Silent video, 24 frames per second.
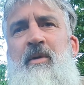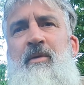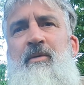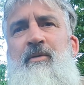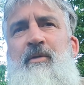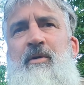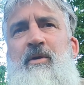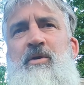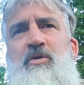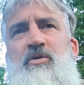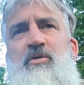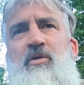
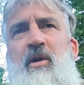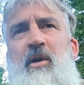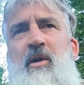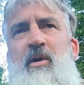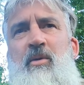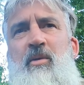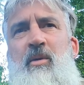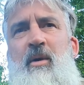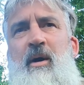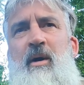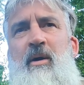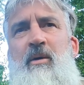fish straight
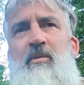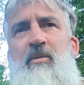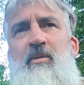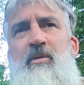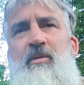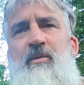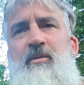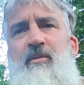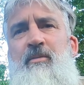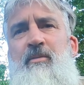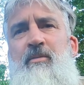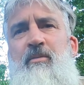away with
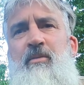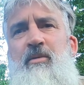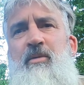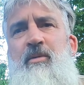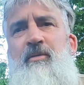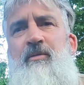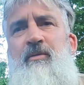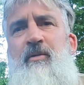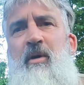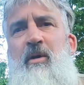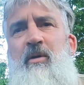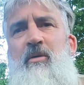the
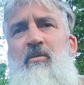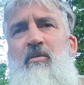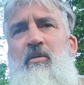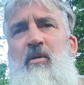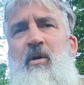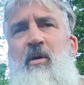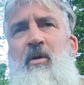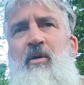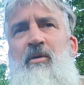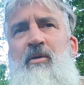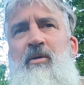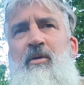float
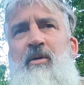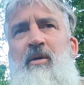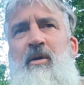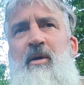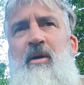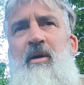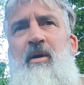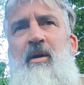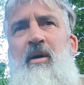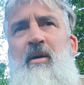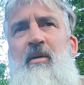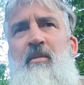rod.
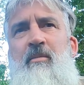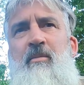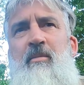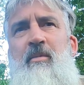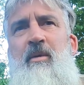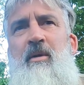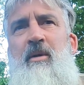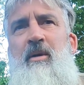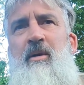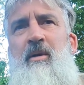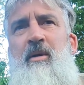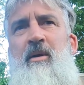
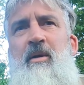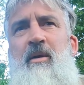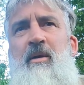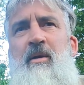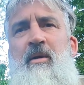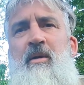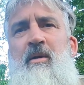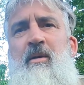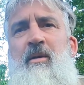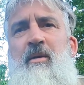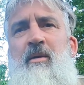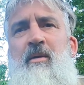
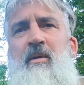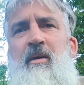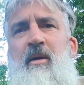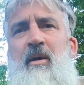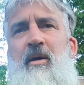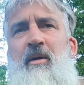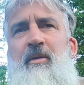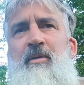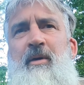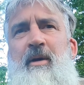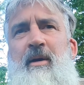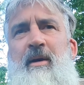
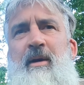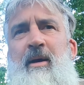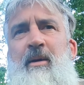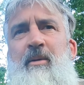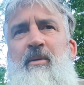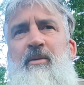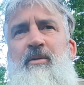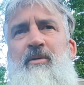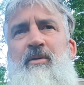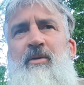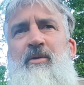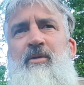And I think that
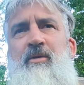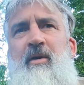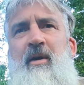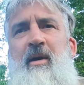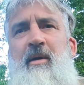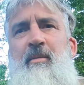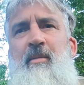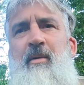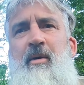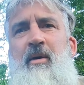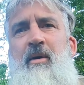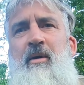was a
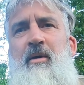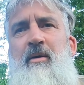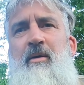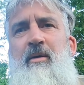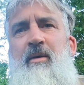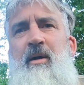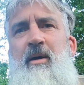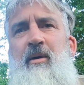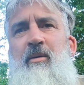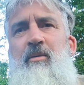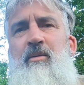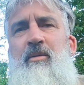skimmer.
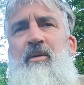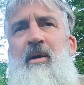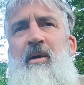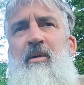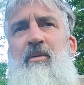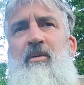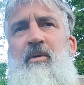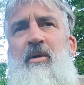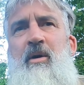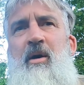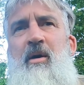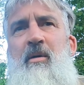That
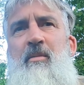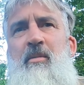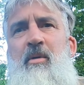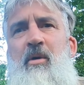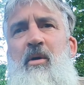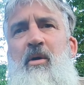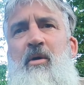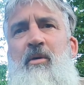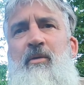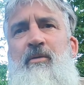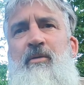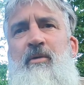one come
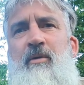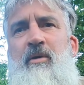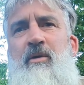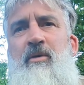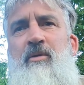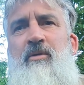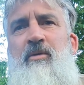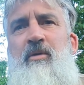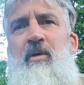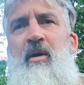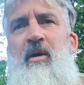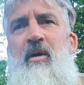off
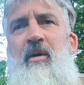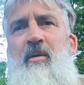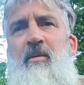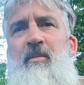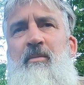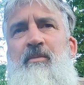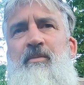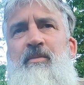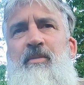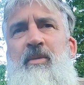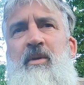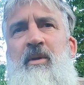because
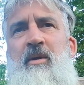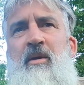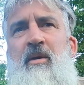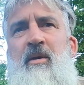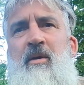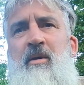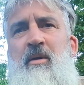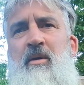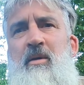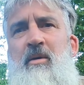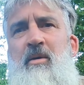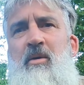
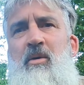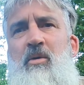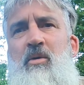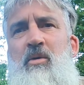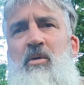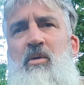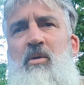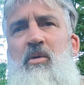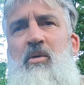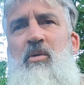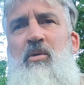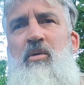
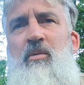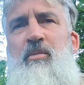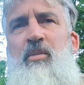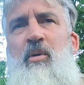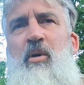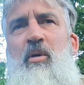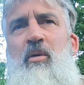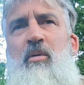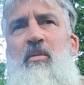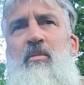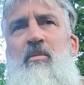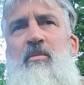all the
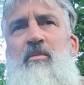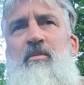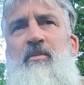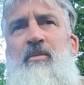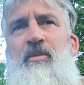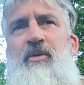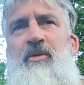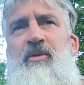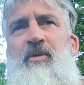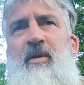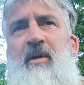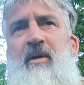bottom
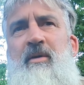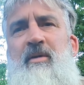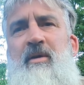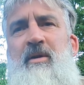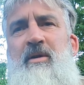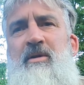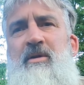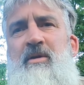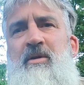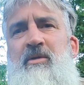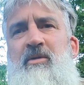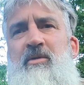6
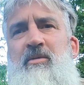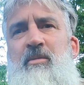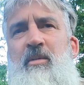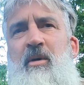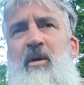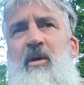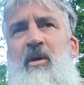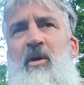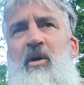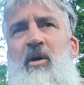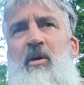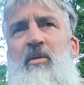inches of my
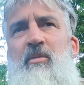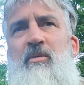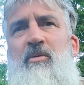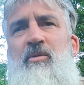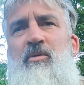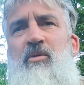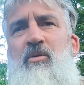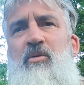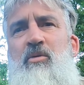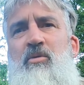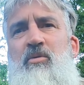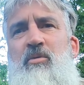line
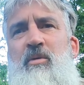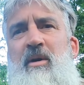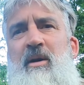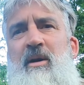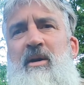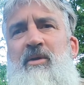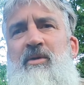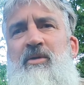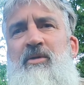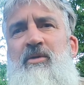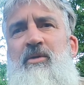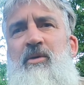was all
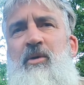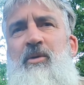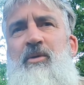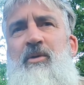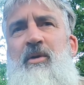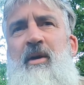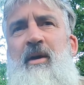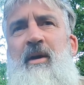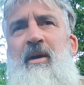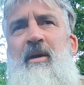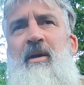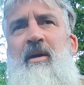really
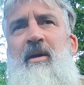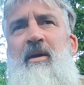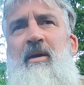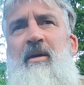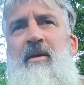snotty,